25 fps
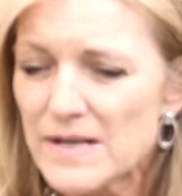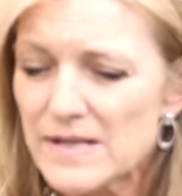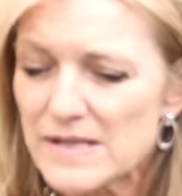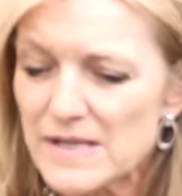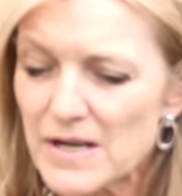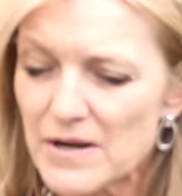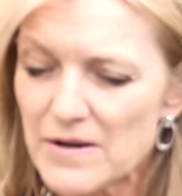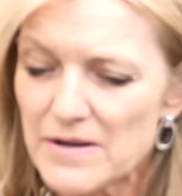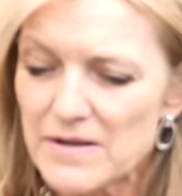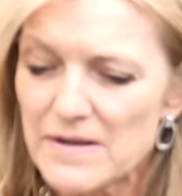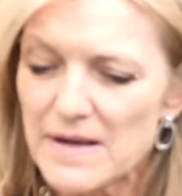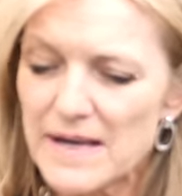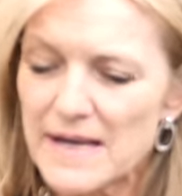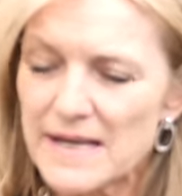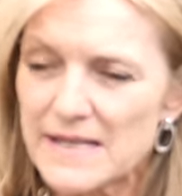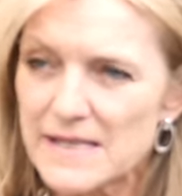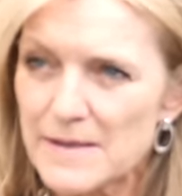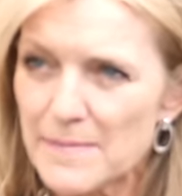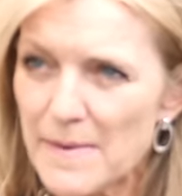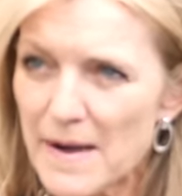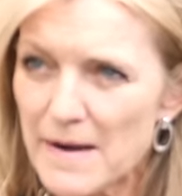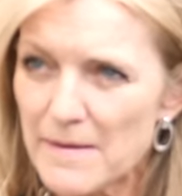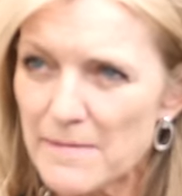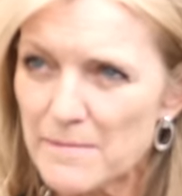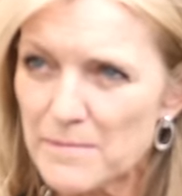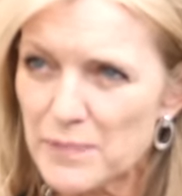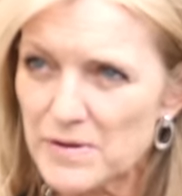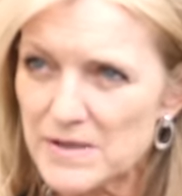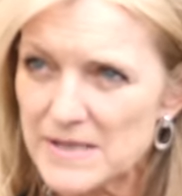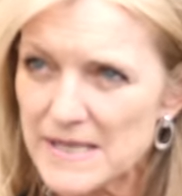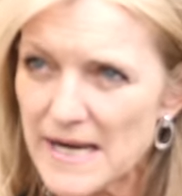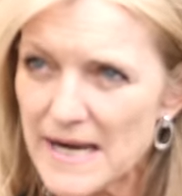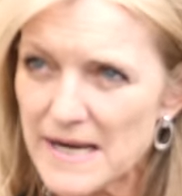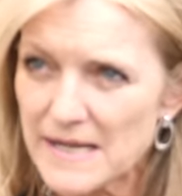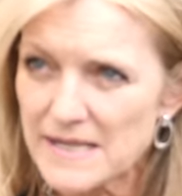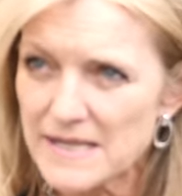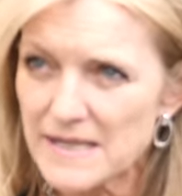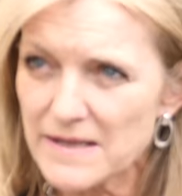So it's about
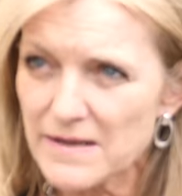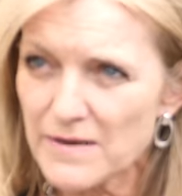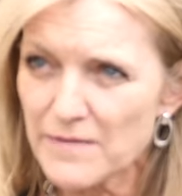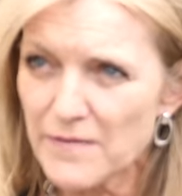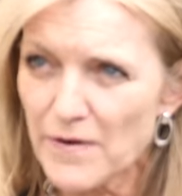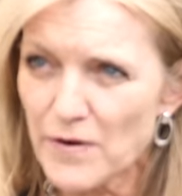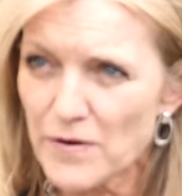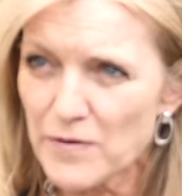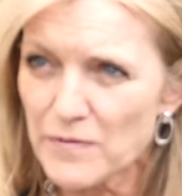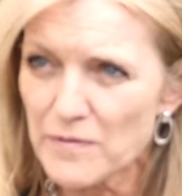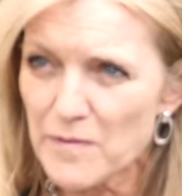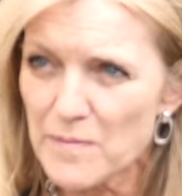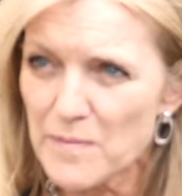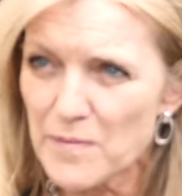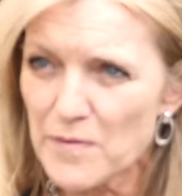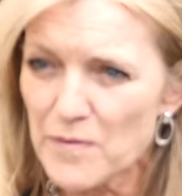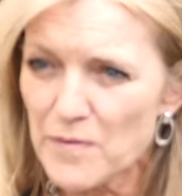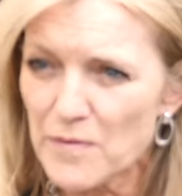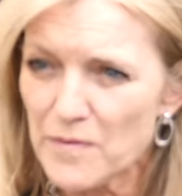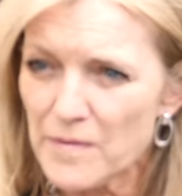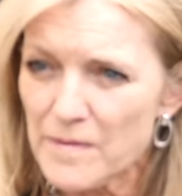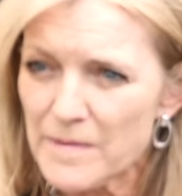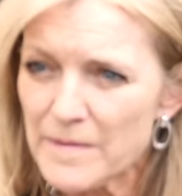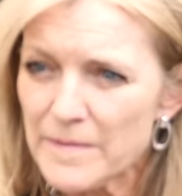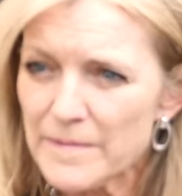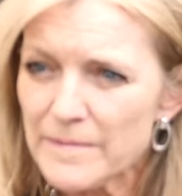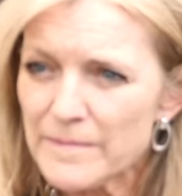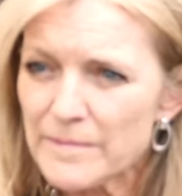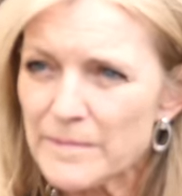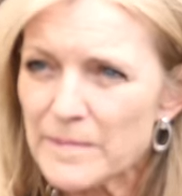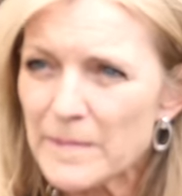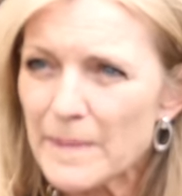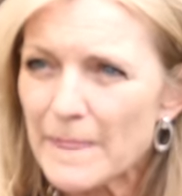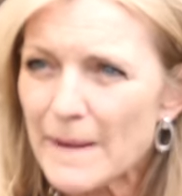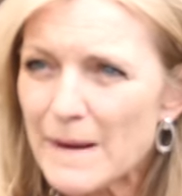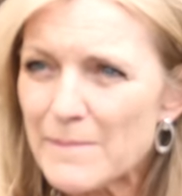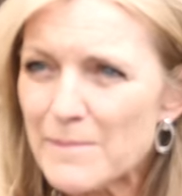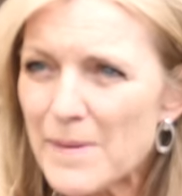protecting the vulnerable
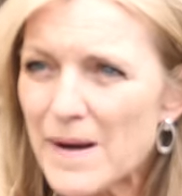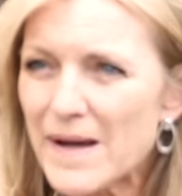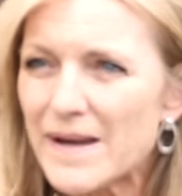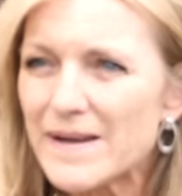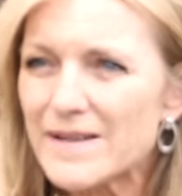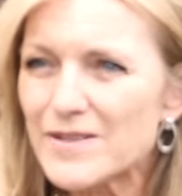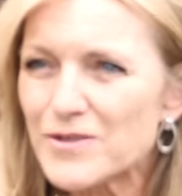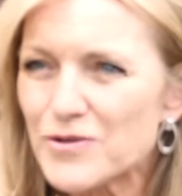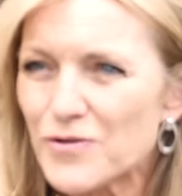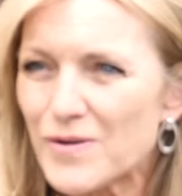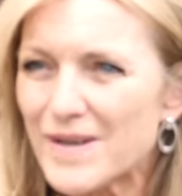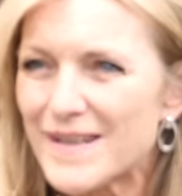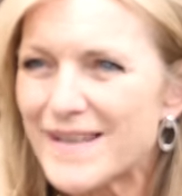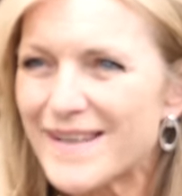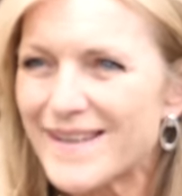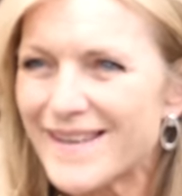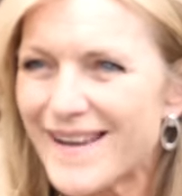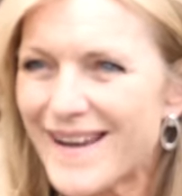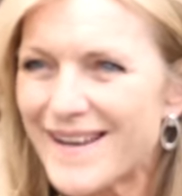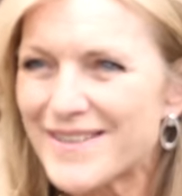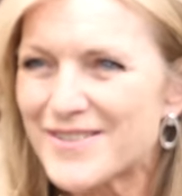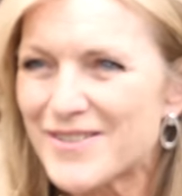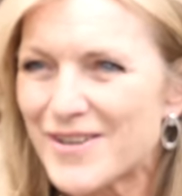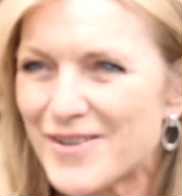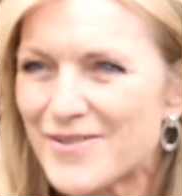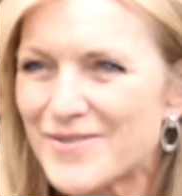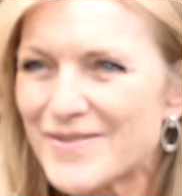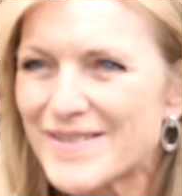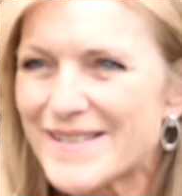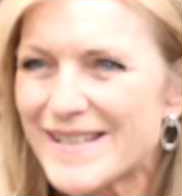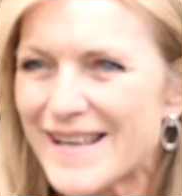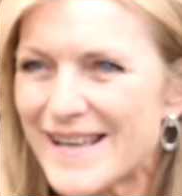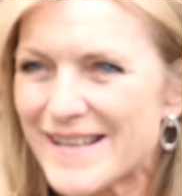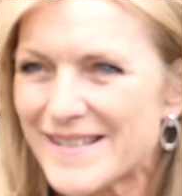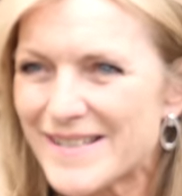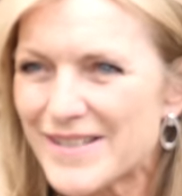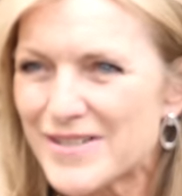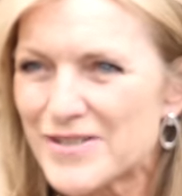but treating adults
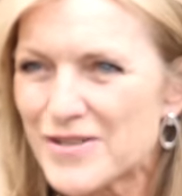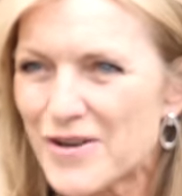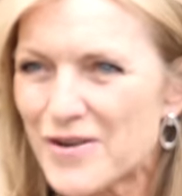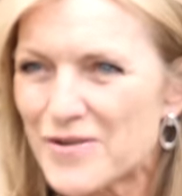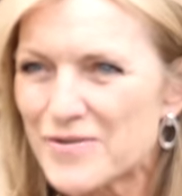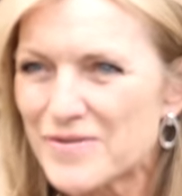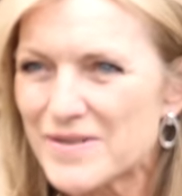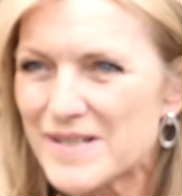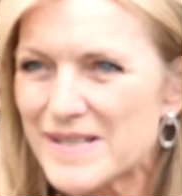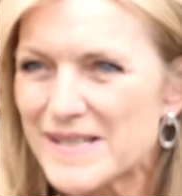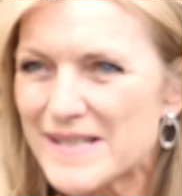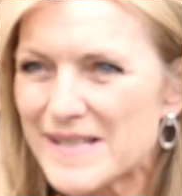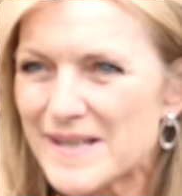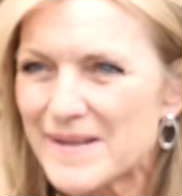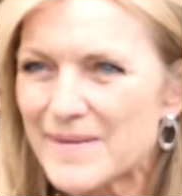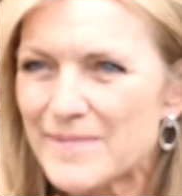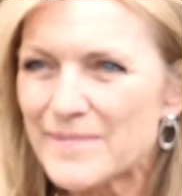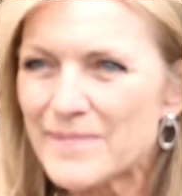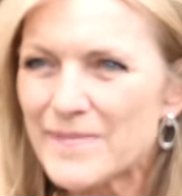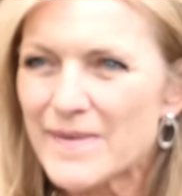as adults.